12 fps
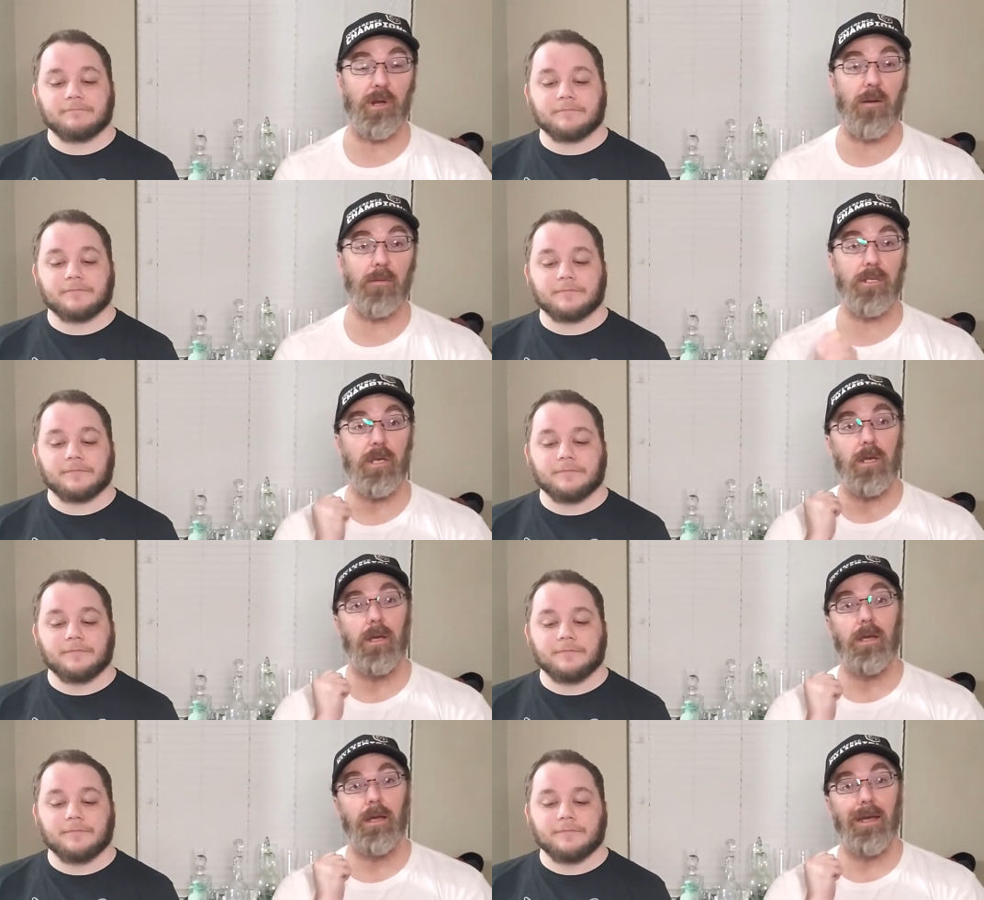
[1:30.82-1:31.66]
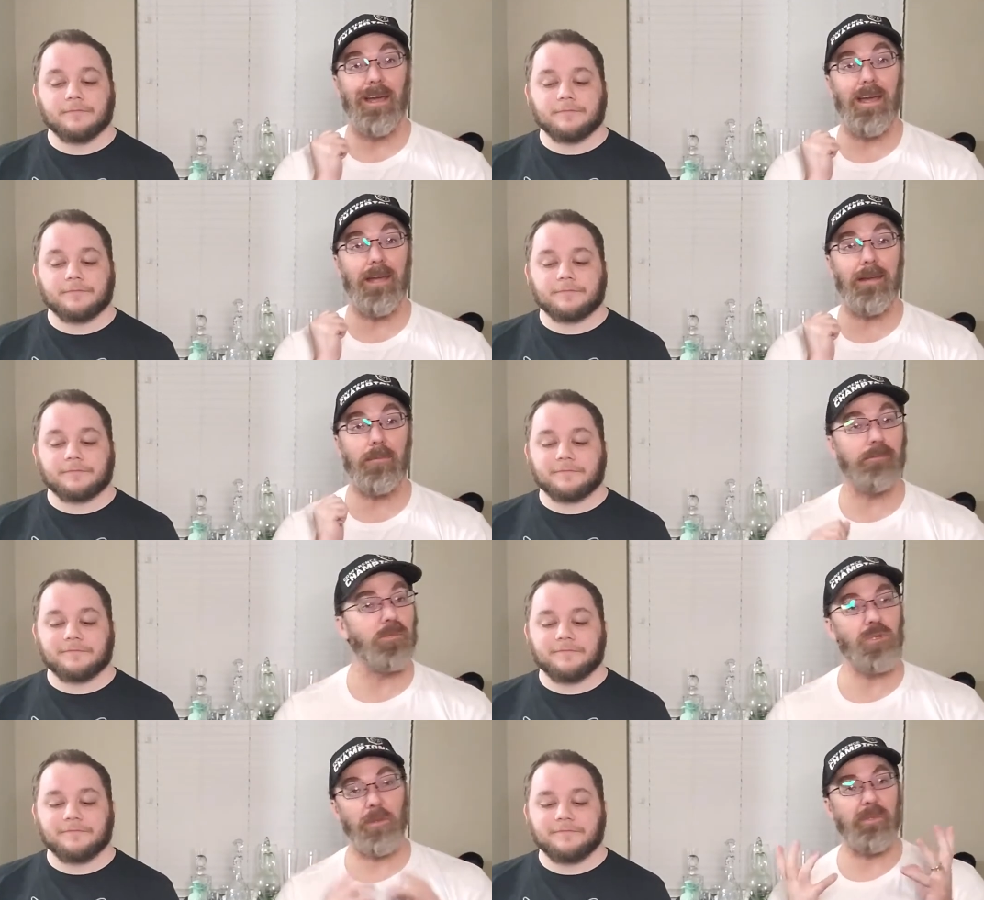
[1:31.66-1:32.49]
Speaker 1: subscribers, and
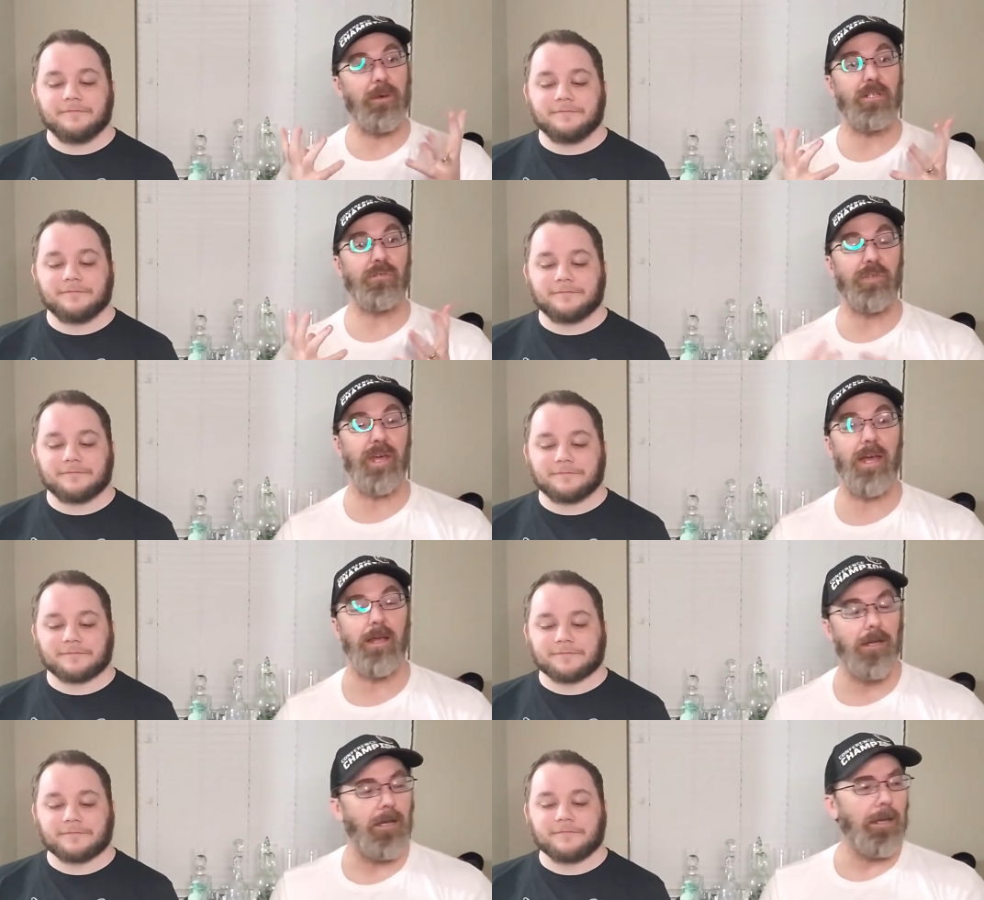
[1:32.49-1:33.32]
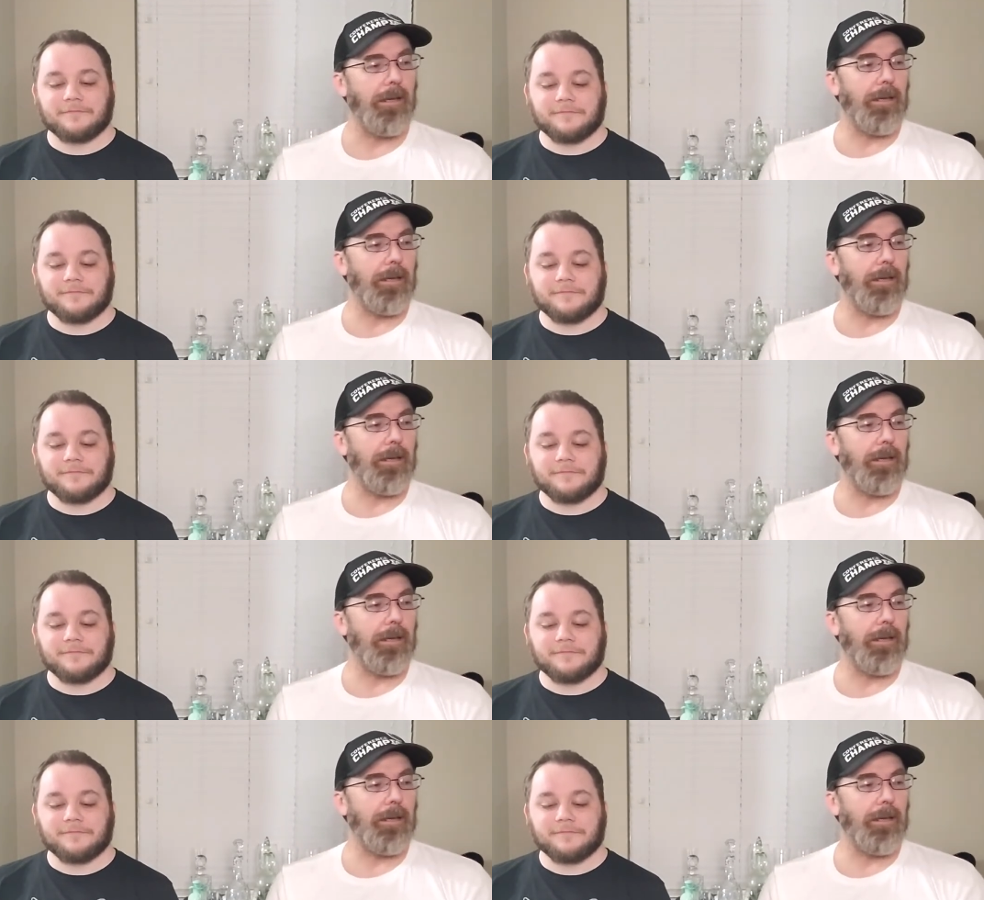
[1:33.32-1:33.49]
I'll do something special for that.